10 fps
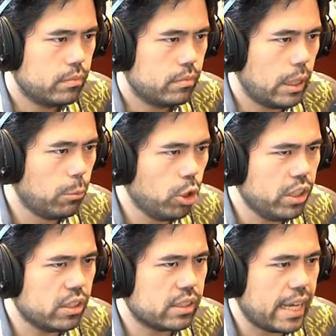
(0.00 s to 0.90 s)
I'm looking
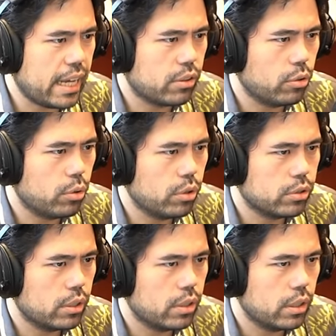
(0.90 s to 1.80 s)
to sack the horse,
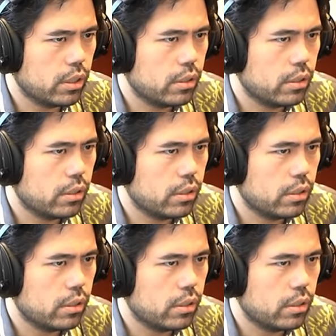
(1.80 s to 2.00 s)
I think.